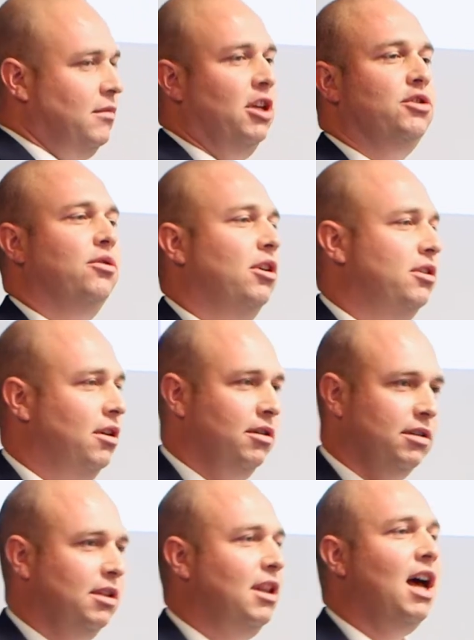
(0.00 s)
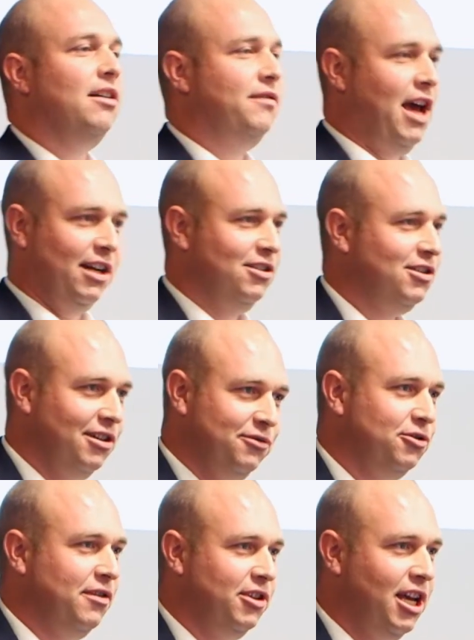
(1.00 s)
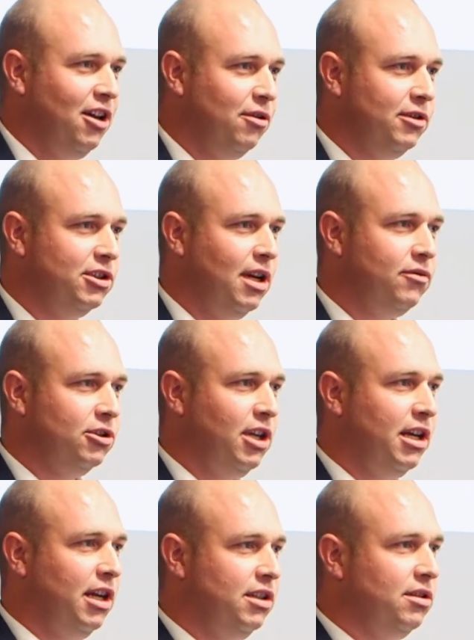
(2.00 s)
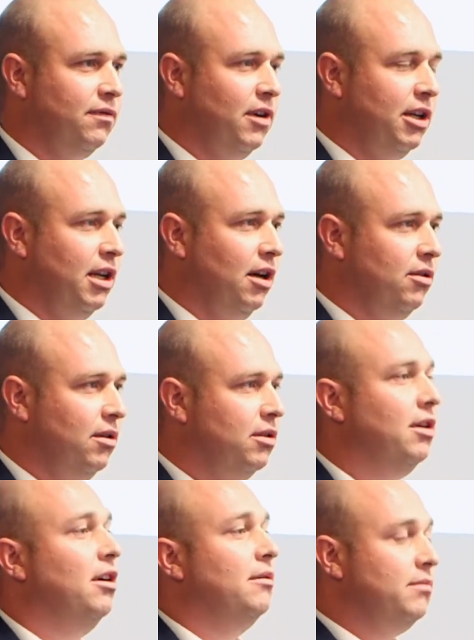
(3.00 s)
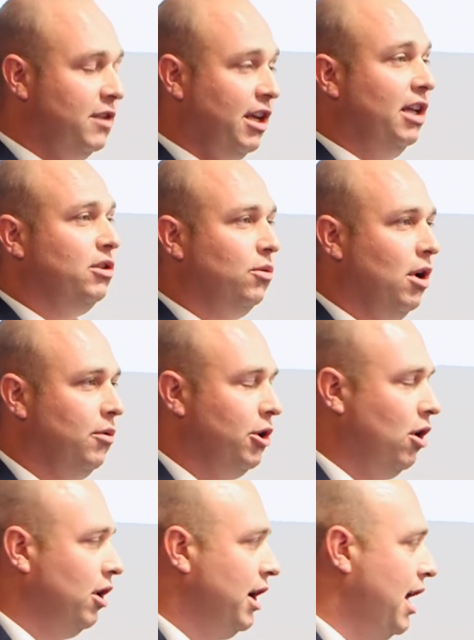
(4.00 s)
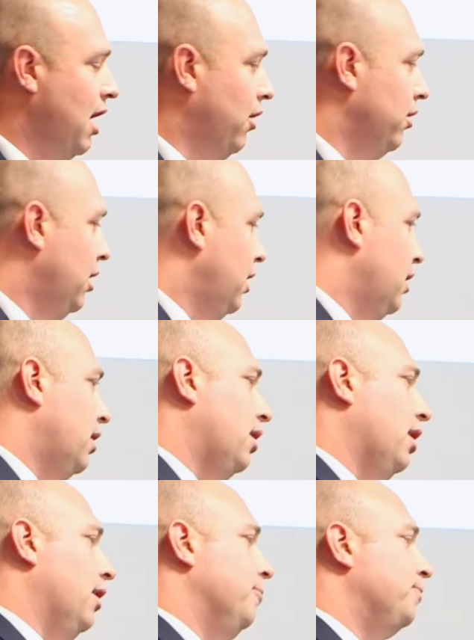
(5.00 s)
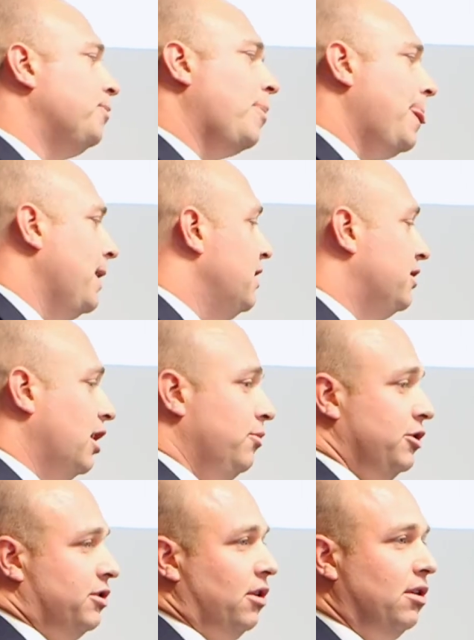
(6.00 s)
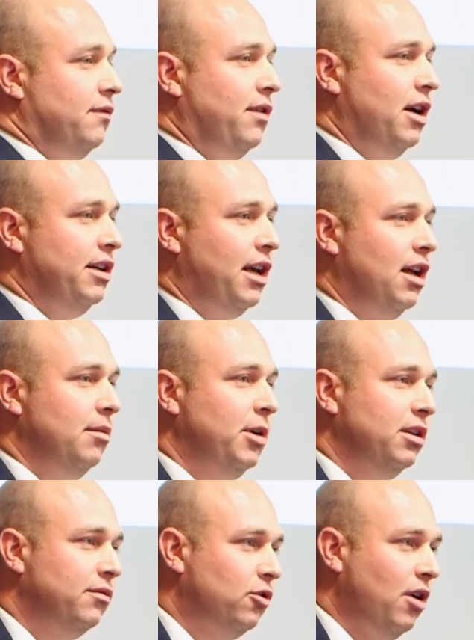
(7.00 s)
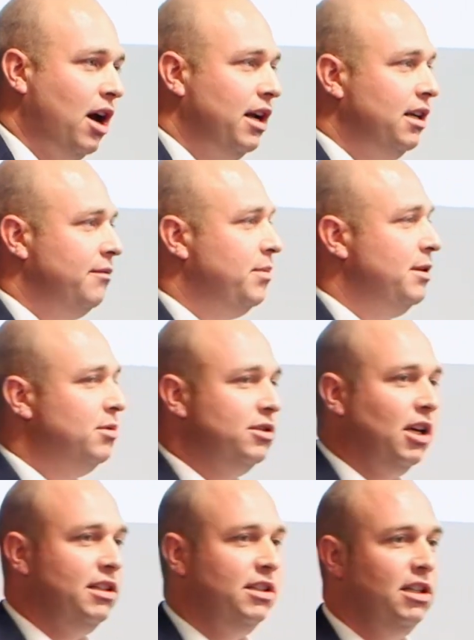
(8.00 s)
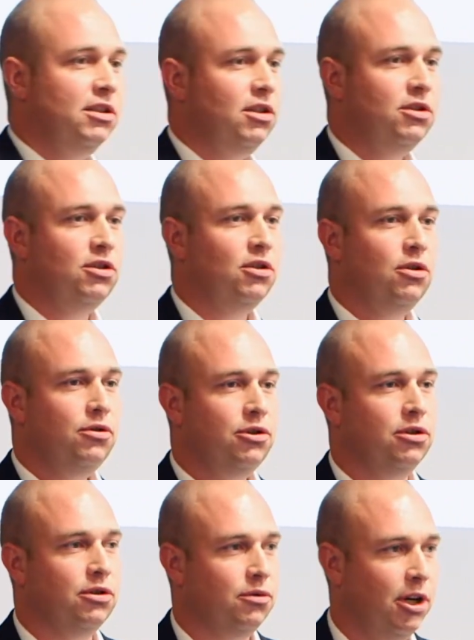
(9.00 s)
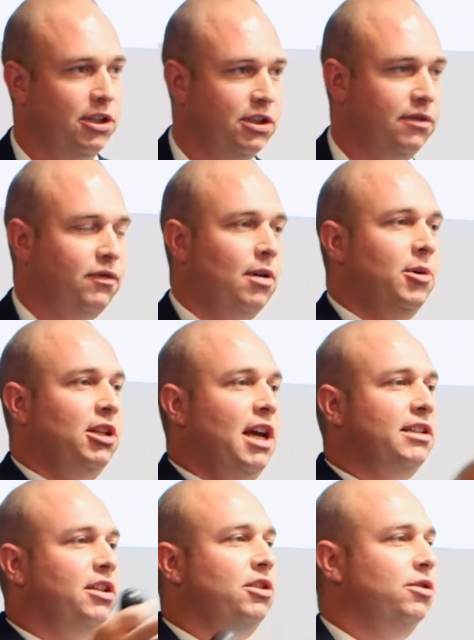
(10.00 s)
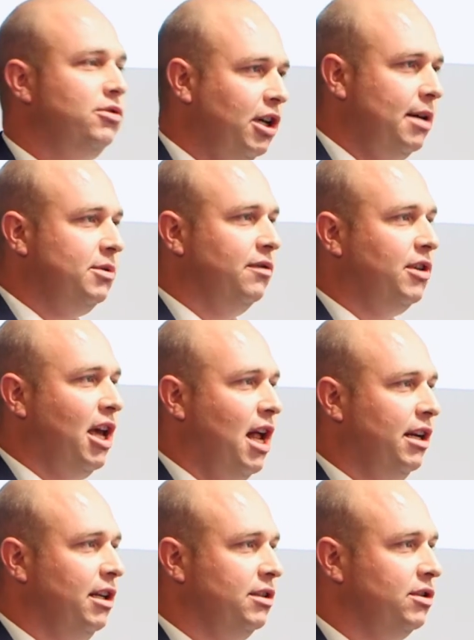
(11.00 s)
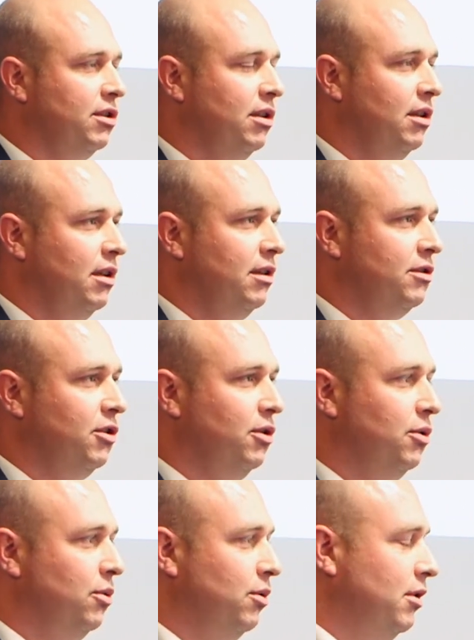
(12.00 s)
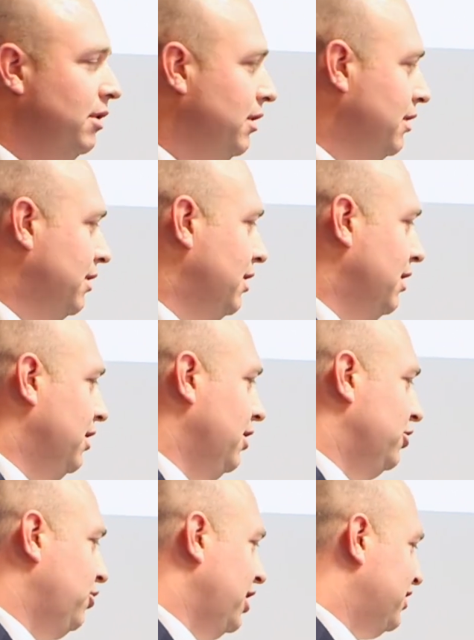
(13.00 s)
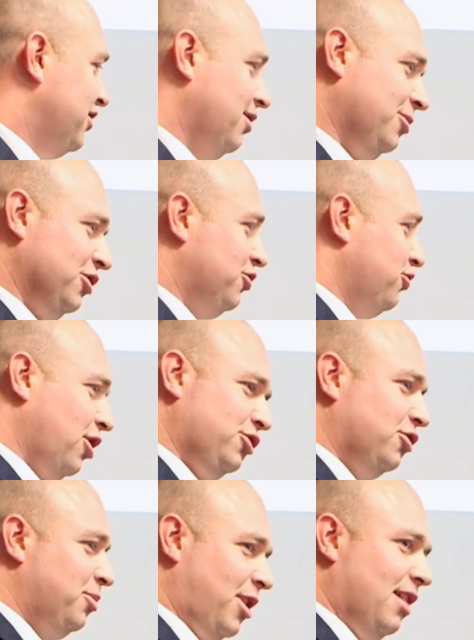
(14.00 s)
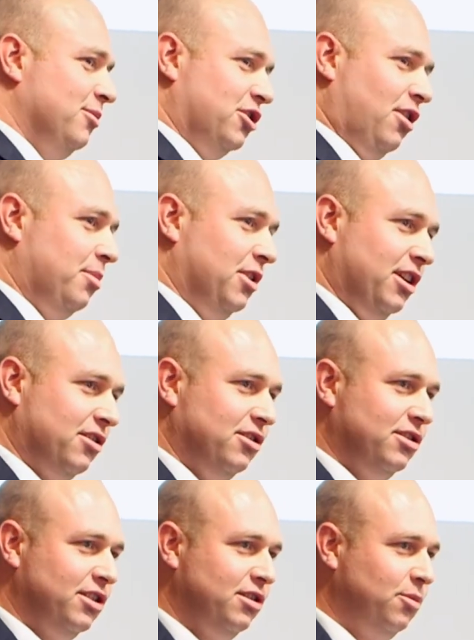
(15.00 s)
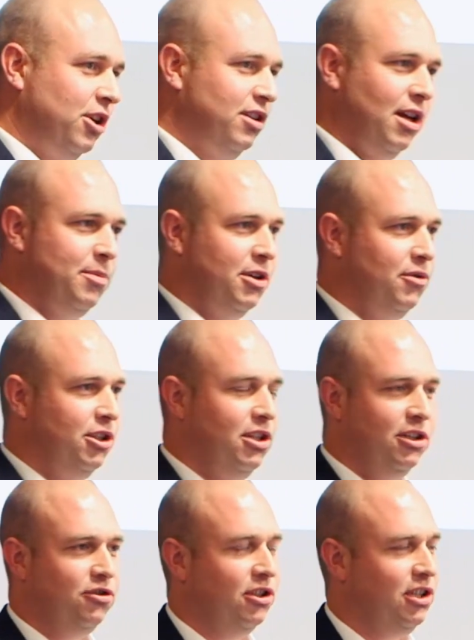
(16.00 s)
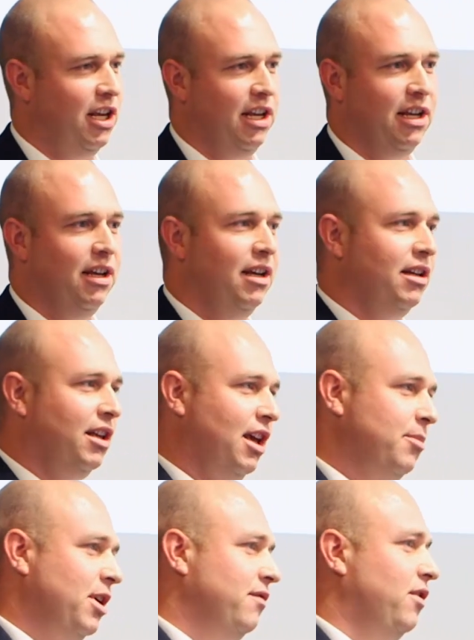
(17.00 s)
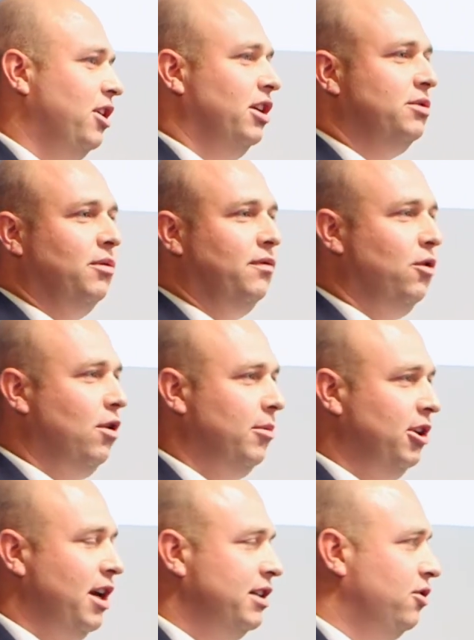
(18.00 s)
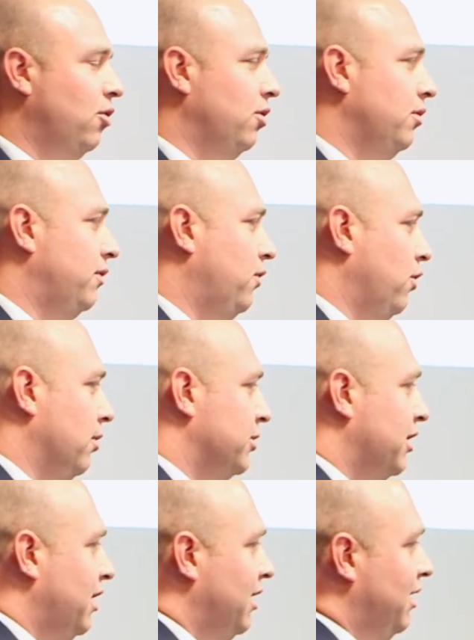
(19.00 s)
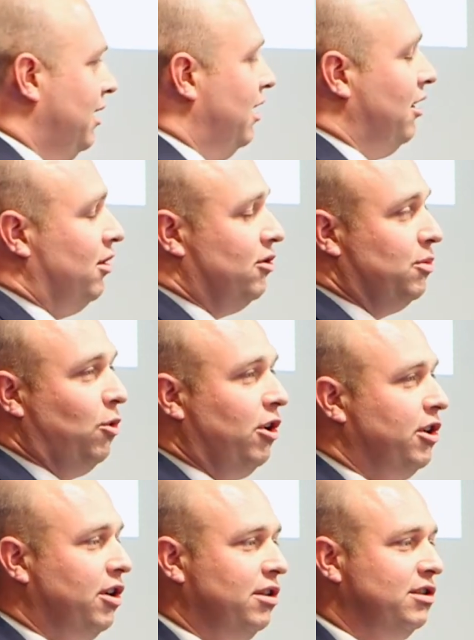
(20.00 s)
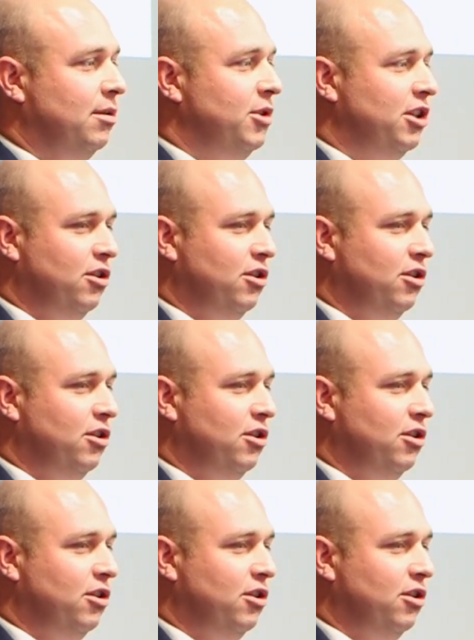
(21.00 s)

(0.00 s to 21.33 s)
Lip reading: as you all know, there's a lot of factors that have driven that over several decades to find out, to get to where we are now. Then we started finding out about a variety of people's ideas on solutions, ranging from electing new types of candidates to addressing some of the structural problems in our political system, whether that be redistricting, campaign finance reform, electoral reforms, and others working on some of the